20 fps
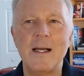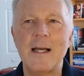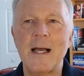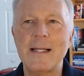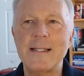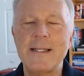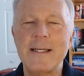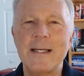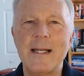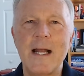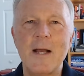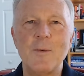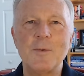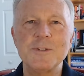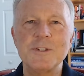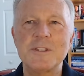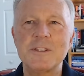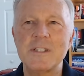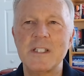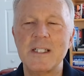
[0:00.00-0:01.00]
I did. I
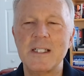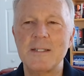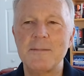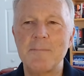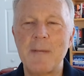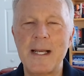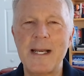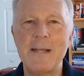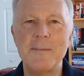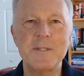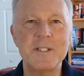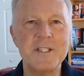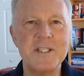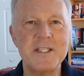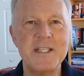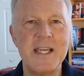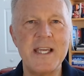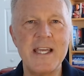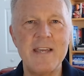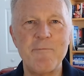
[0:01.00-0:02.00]
was, uh, my name is
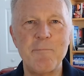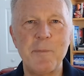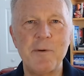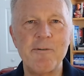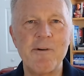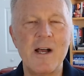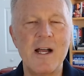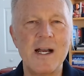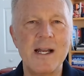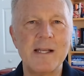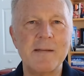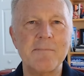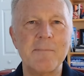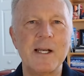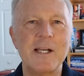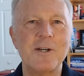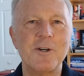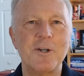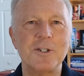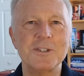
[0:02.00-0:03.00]
Dave Baranek.
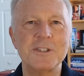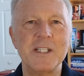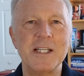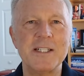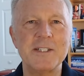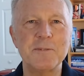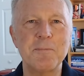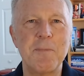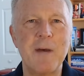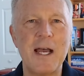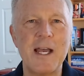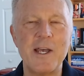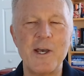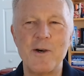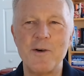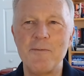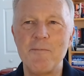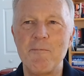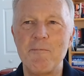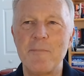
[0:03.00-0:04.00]
My call sign is
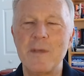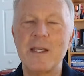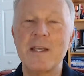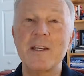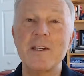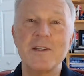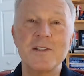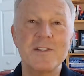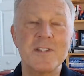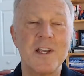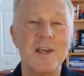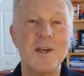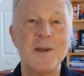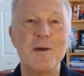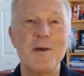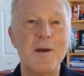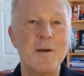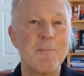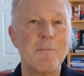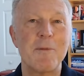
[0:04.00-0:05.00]
Bio because
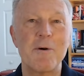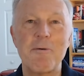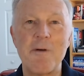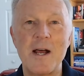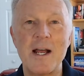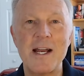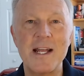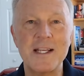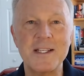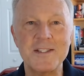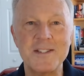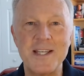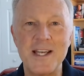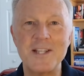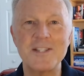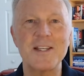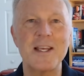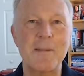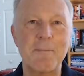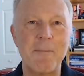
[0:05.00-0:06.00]
Baranek
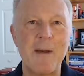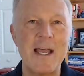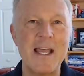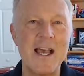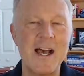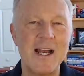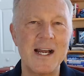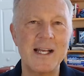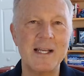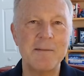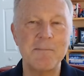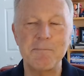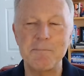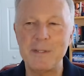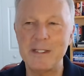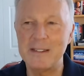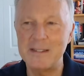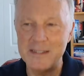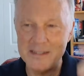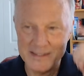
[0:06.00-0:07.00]
sounds like bionic,
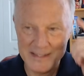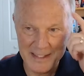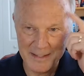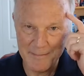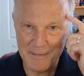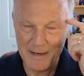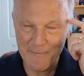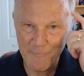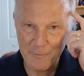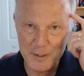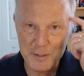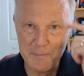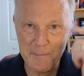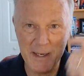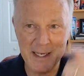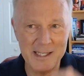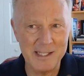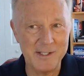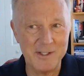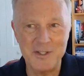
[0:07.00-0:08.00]
but uh, my first
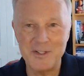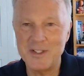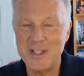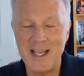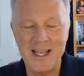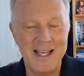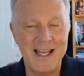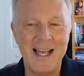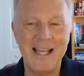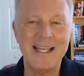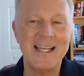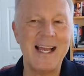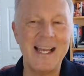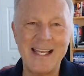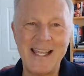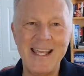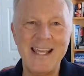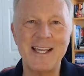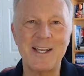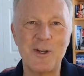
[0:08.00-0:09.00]
pilot goes, I,
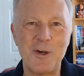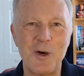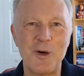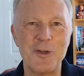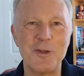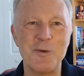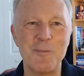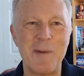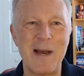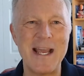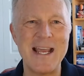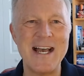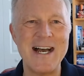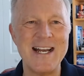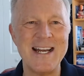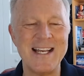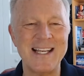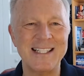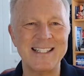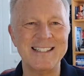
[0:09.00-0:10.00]
I can't call you
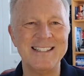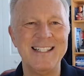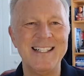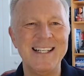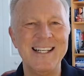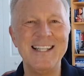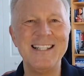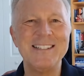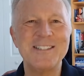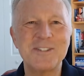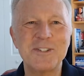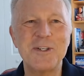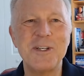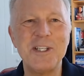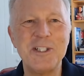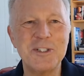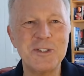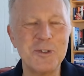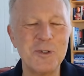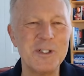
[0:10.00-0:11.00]
bionic. And so
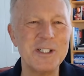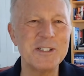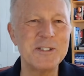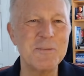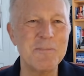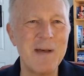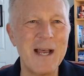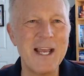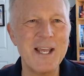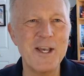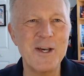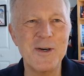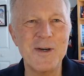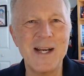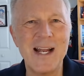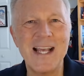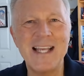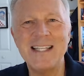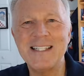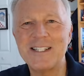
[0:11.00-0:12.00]
he shortened it to Bio,
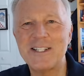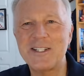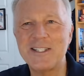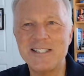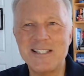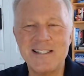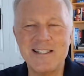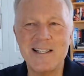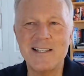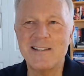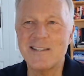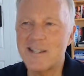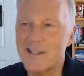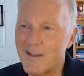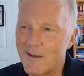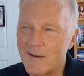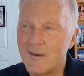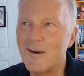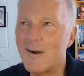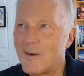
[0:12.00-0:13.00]
and I had the good sense to
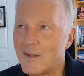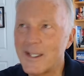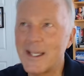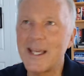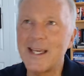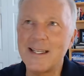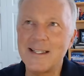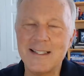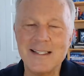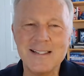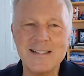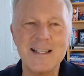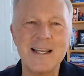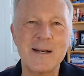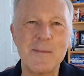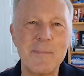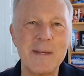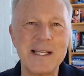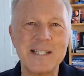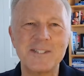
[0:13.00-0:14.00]
go, okay, that's
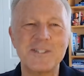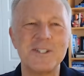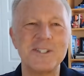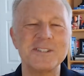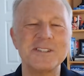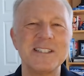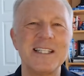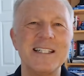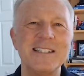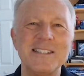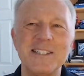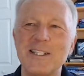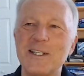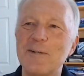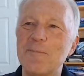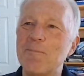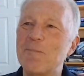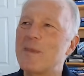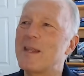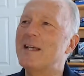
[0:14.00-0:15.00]
not a bad call sign, you
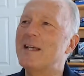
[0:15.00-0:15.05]
know.